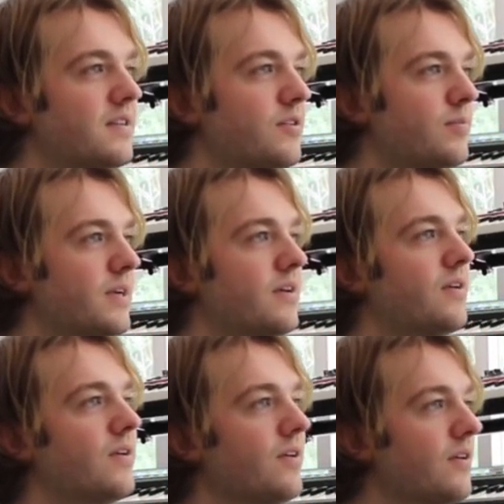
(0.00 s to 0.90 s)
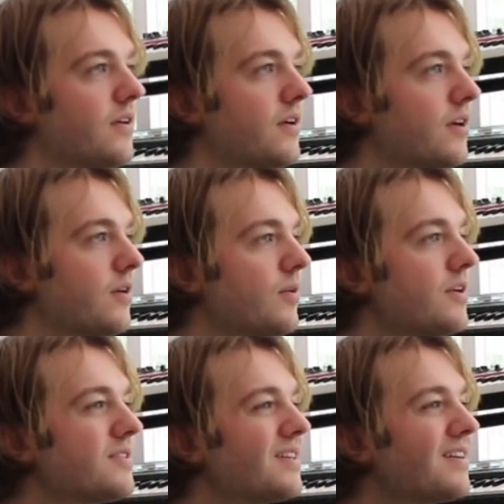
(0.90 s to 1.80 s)
little bit harder. Where
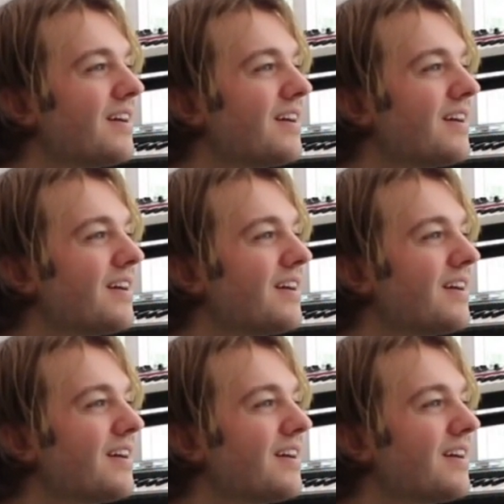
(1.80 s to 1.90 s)
is it?